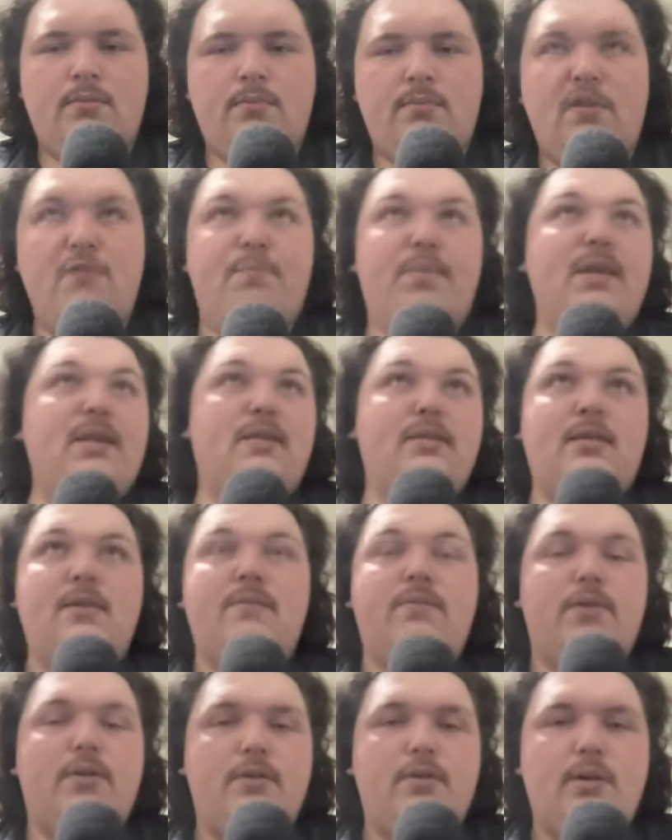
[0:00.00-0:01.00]
They've beaten
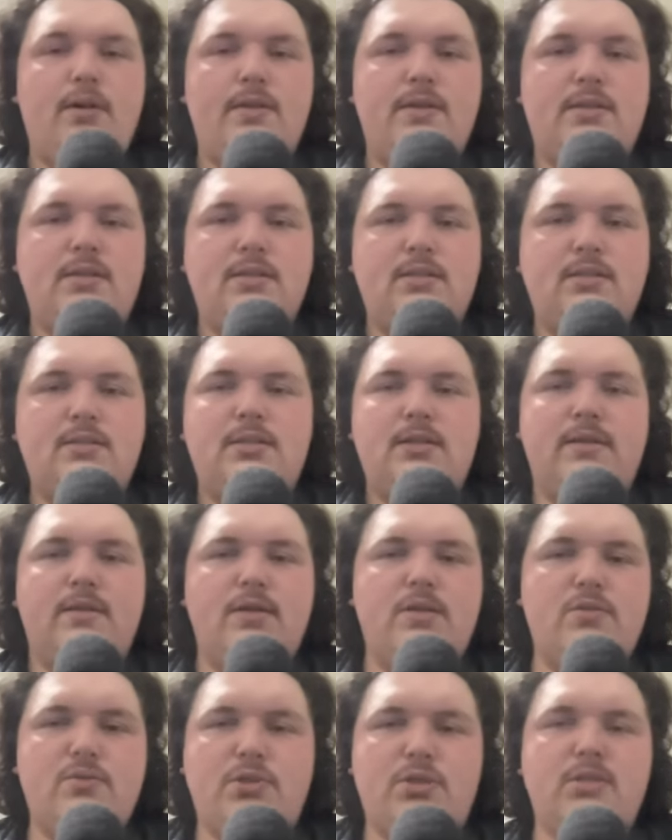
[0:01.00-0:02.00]
Denver in the season
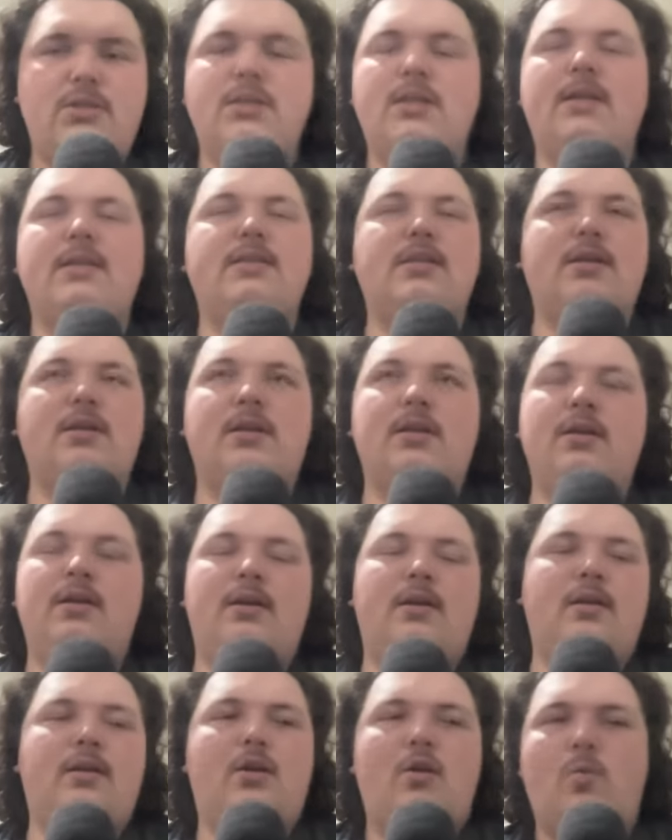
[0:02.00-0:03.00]
series, which isn't
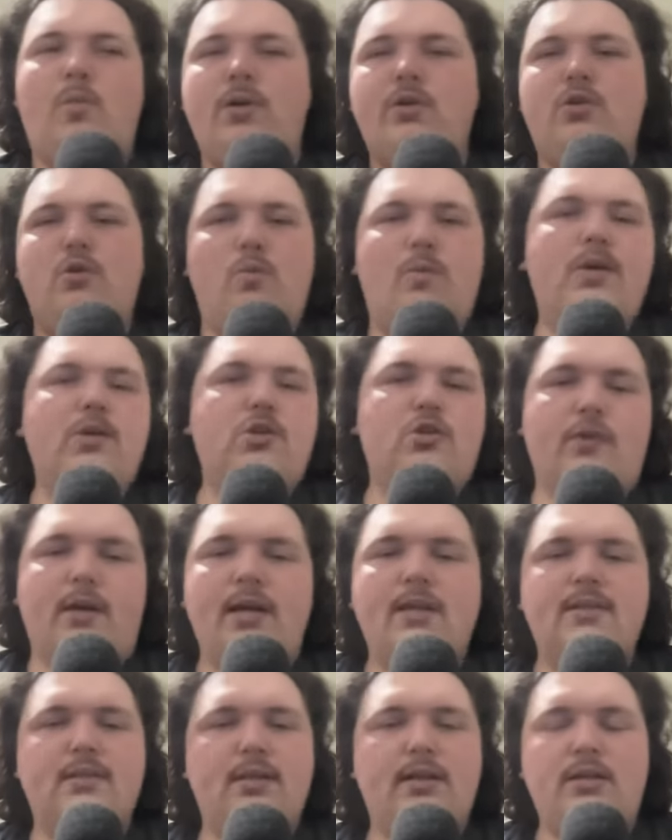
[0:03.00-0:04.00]
going to one-to-one
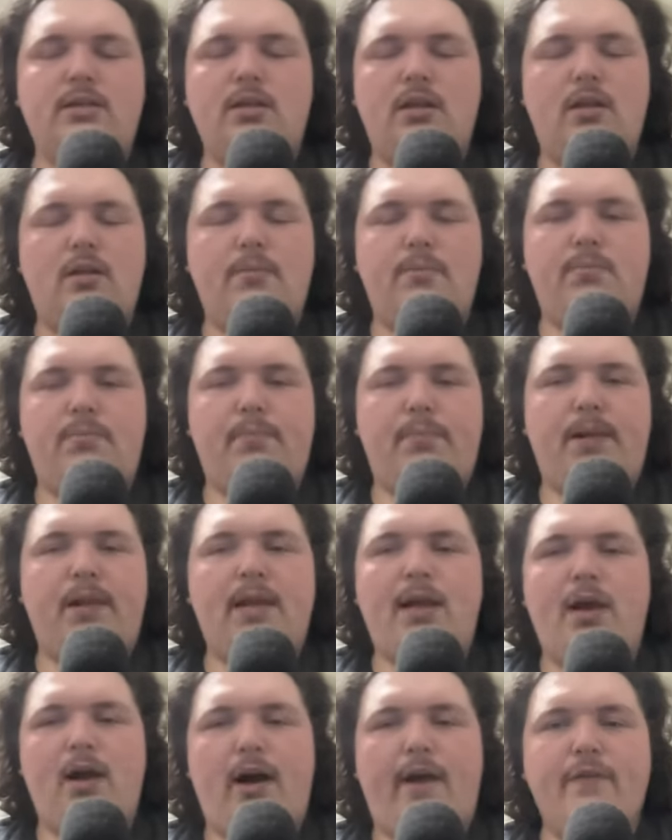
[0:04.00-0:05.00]
translate to the
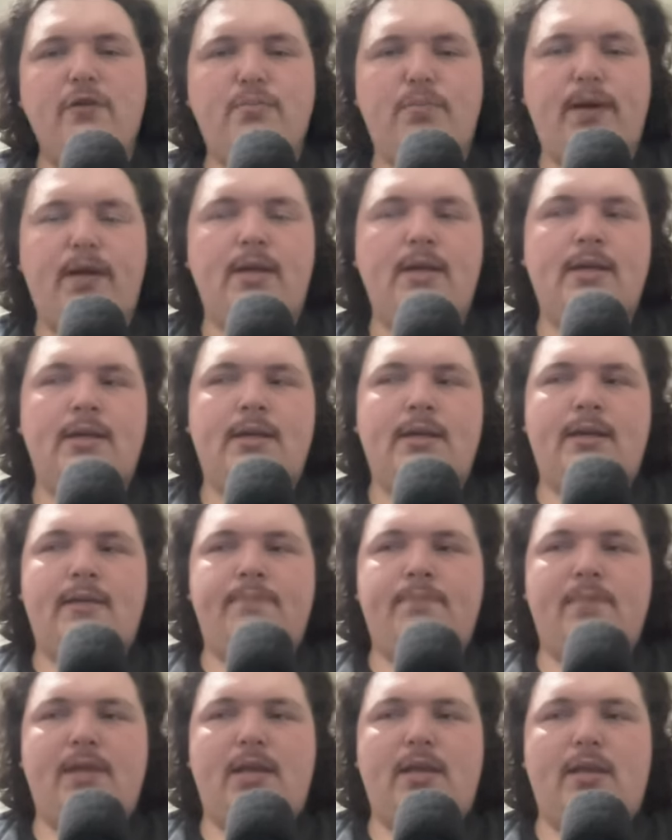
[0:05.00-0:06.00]
playoffs, but
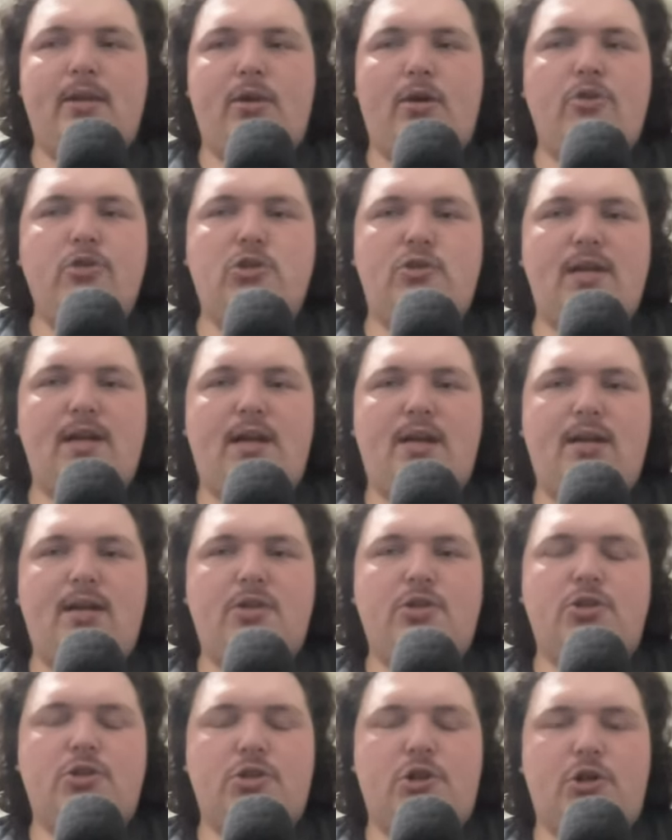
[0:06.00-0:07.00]
they're also not going to
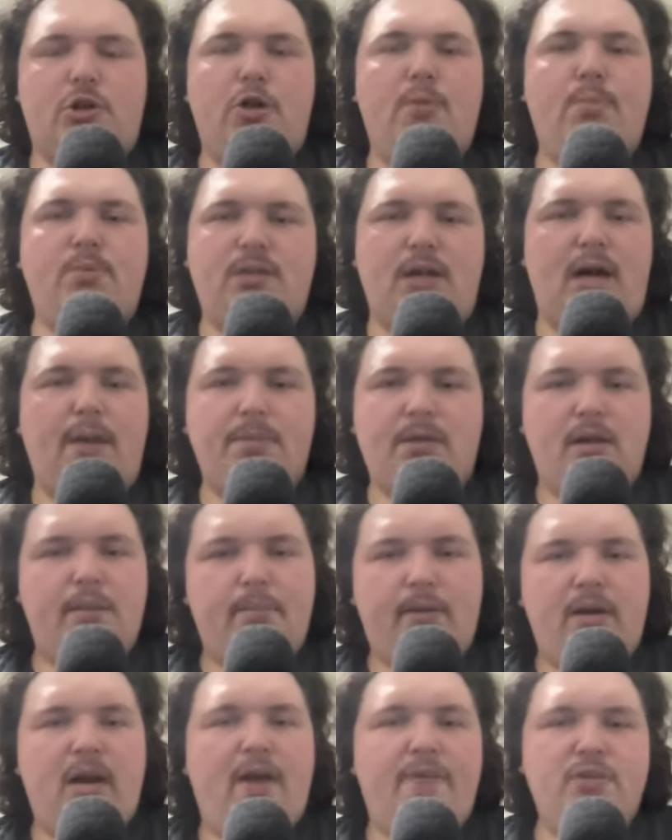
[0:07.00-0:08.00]
get just curb stomped in the
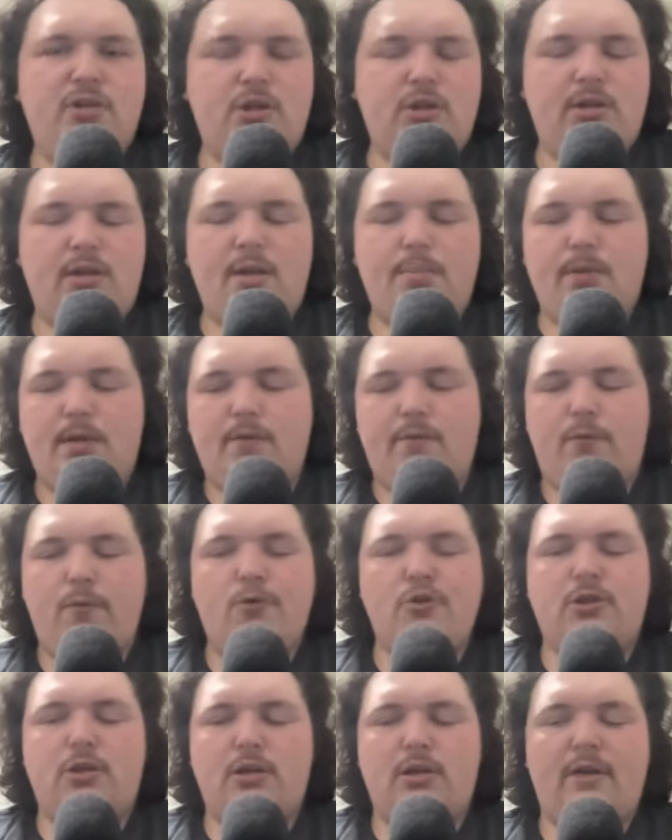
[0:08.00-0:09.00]
playoffs should they be
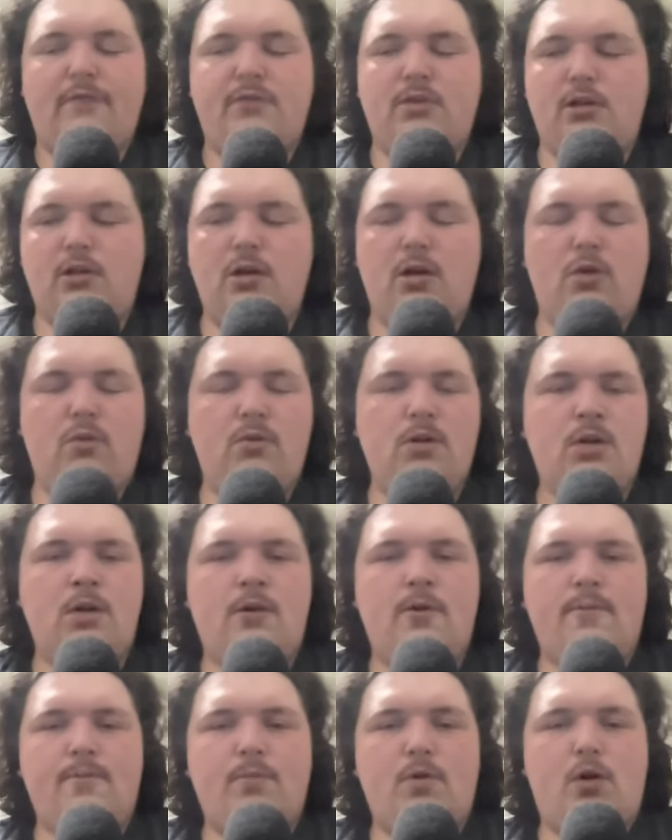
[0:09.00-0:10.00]
fortunate enough to go
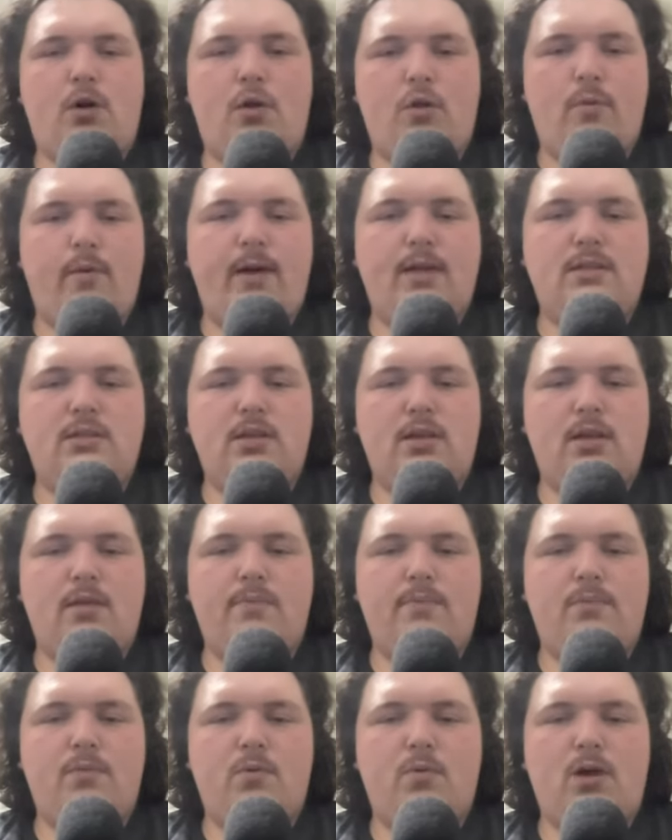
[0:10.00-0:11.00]
all the way to
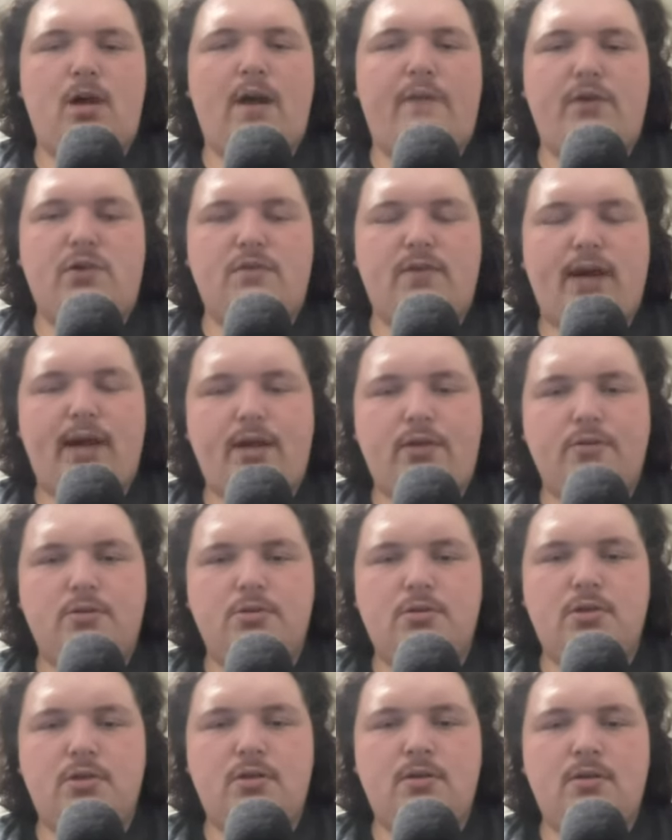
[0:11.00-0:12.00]
the conference
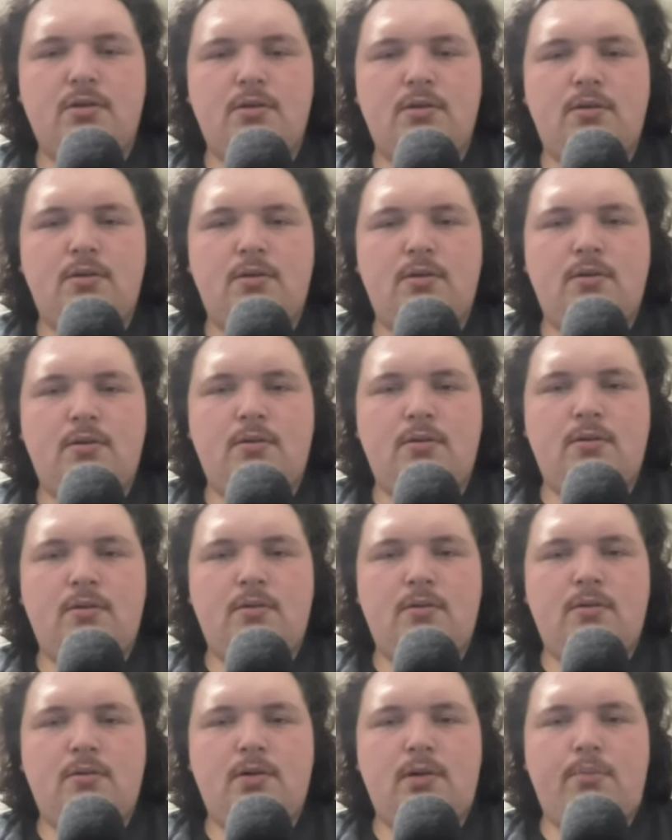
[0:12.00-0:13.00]
finals
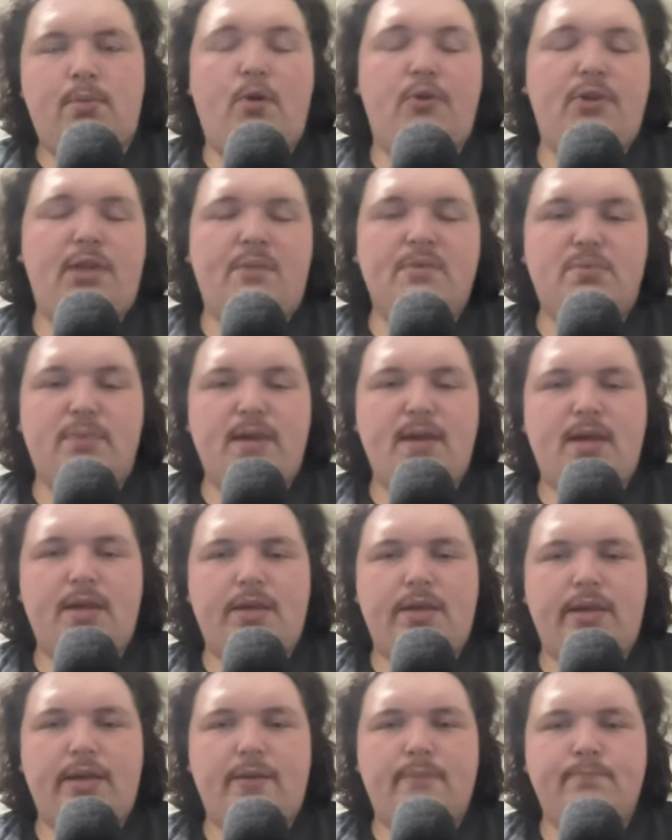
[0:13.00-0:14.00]
and both teams make
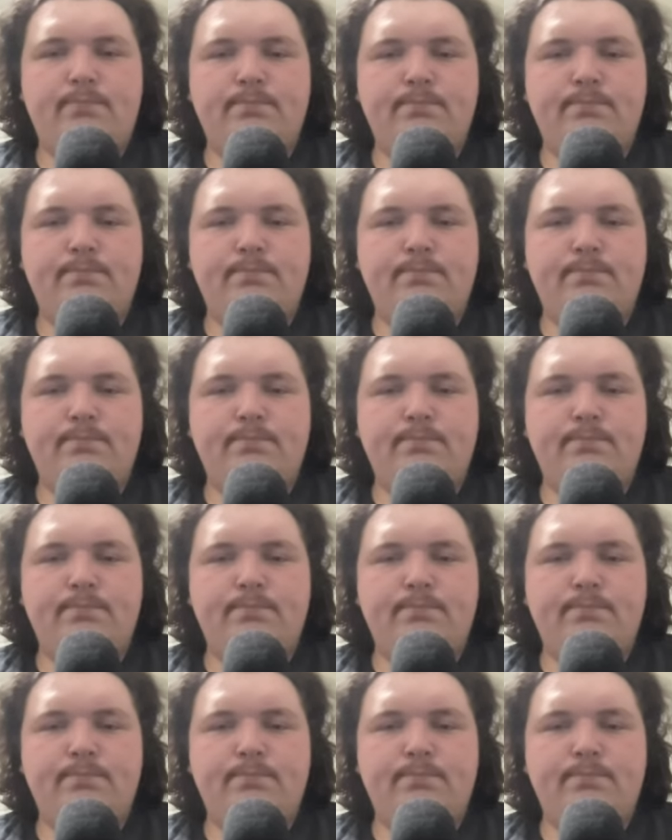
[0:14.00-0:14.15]
it there.